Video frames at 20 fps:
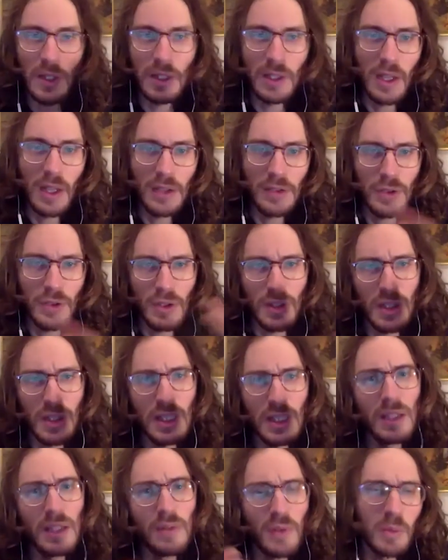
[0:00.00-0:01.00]
And as you can
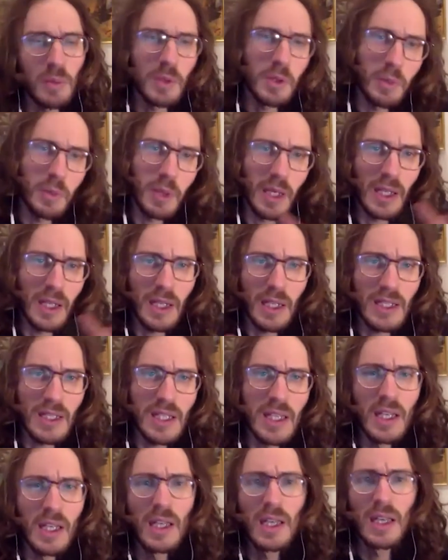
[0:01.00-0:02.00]
see in the film, in the beginning, it's
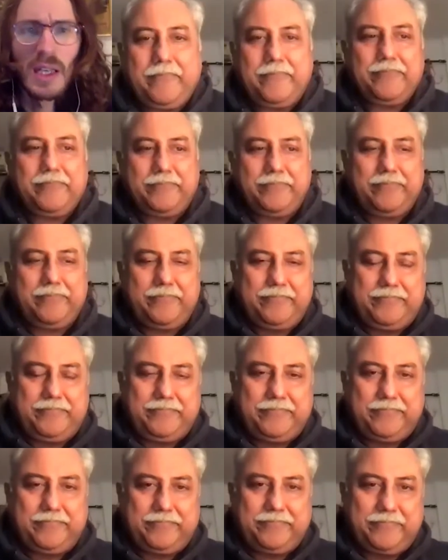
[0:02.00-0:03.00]

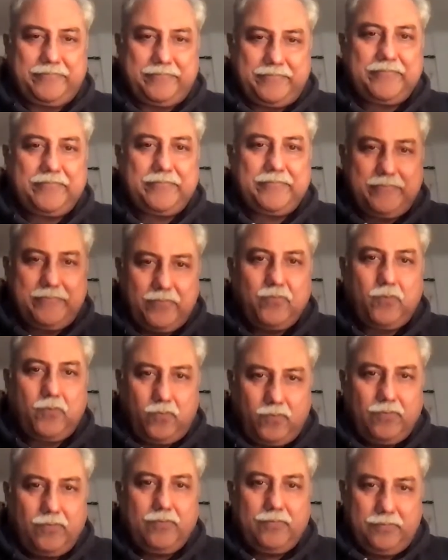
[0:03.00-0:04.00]
fairly
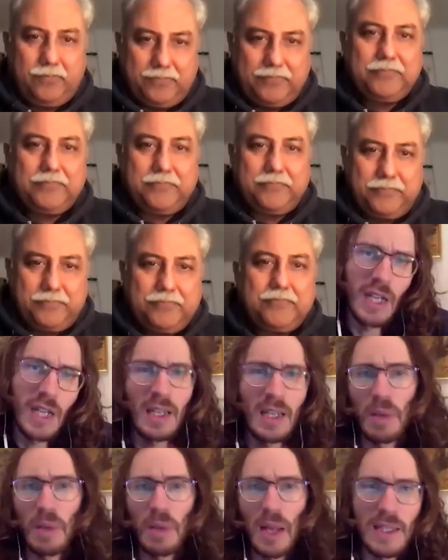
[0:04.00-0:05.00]
much kind of
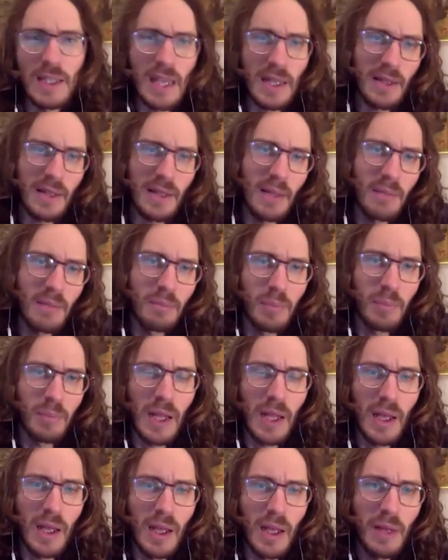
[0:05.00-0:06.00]
taking place at that
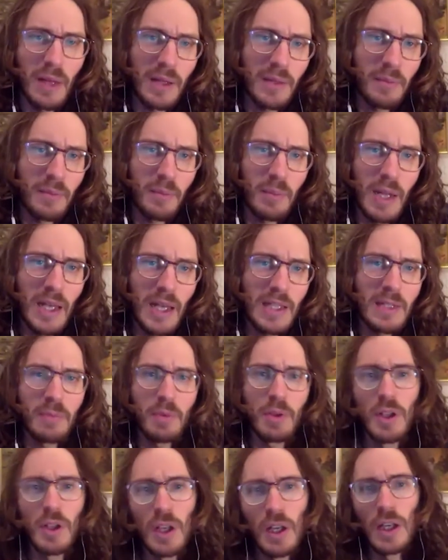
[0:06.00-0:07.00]
place.
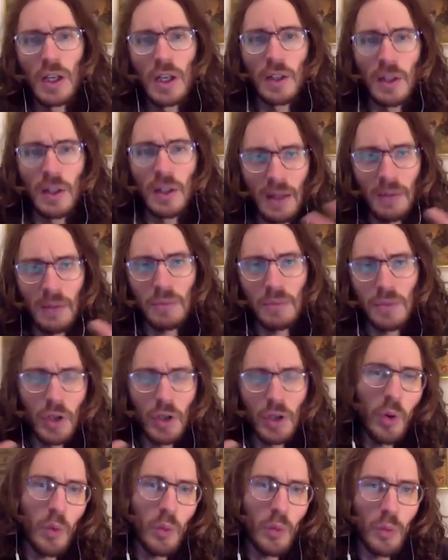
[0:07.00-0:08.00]
But then,
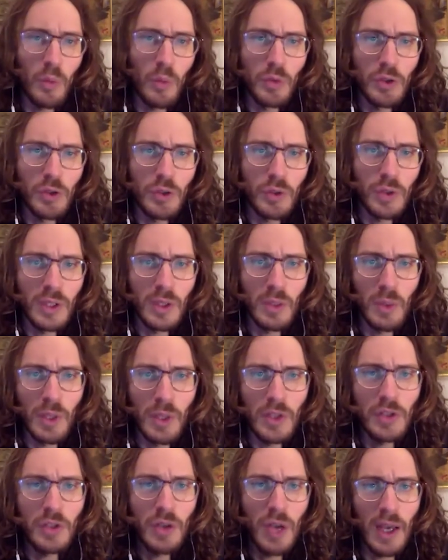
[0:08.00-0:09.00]
during the
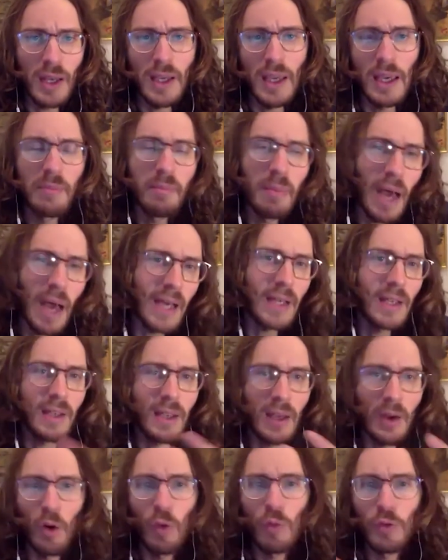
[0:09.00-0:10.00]
winter, I came back
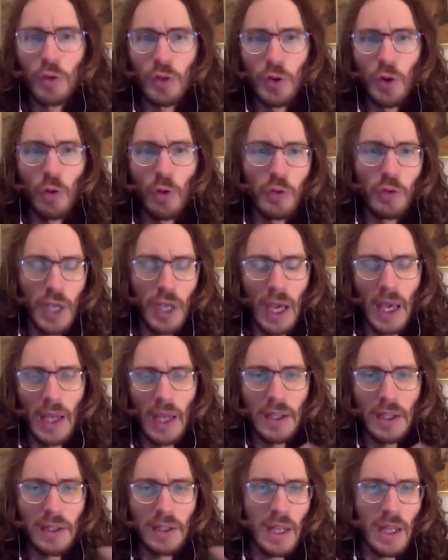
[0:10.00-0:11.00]
over and over
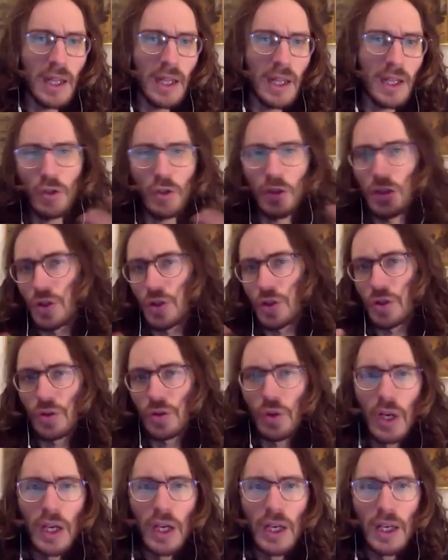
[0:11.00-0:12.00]
again, and I started
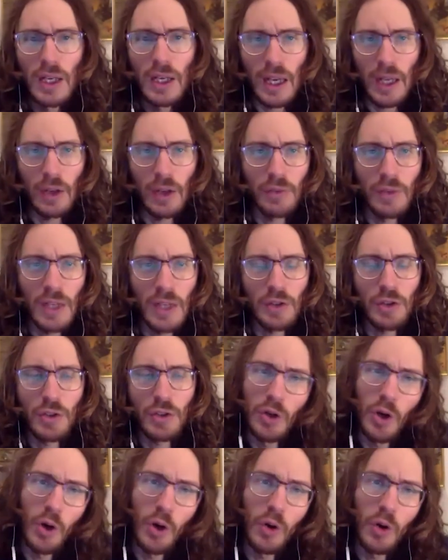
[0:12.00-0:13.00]
to kind of get to
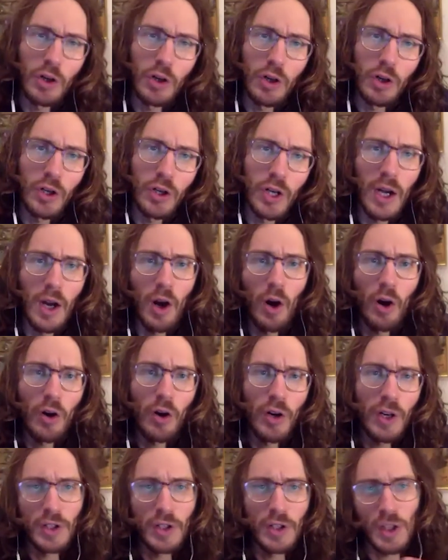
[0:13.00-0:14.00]
know
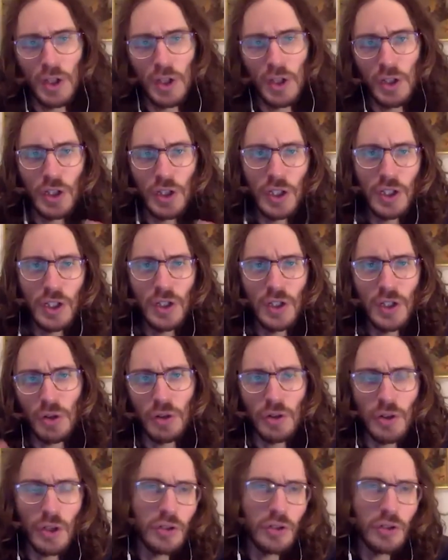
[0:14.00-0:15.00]
her, and she
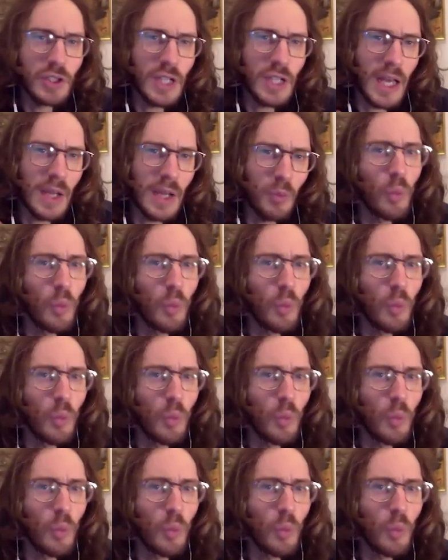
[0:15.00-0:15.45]
started to understand